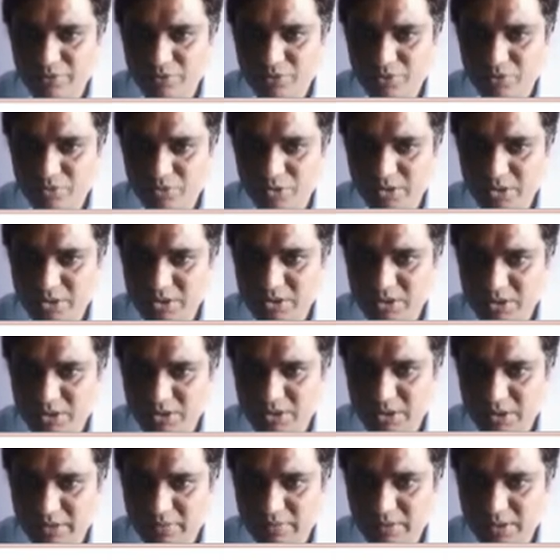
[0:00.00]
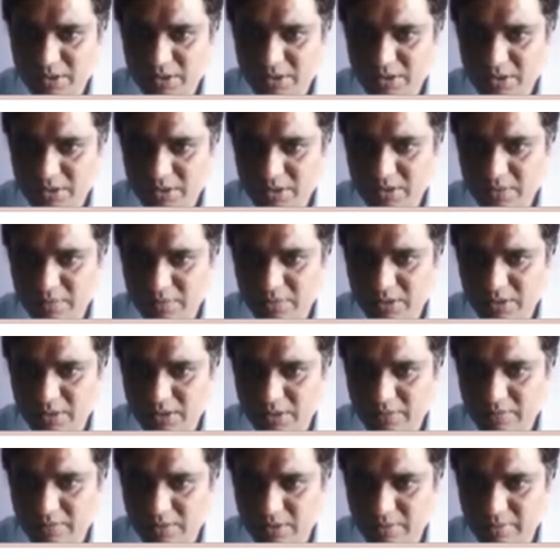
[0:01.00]
So what is its equivalent?
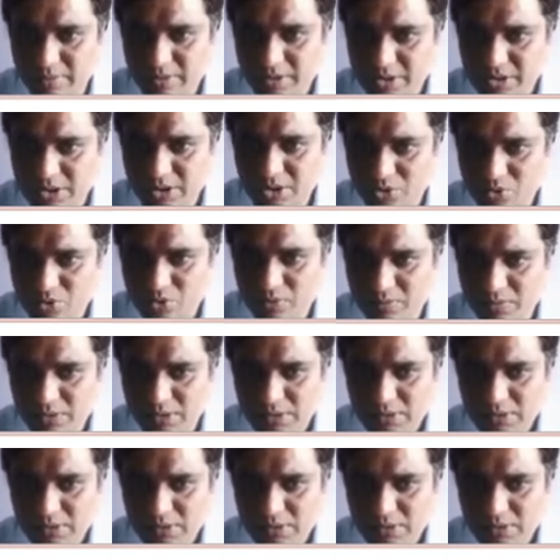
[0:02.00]
Equivalent will be 6 ohm.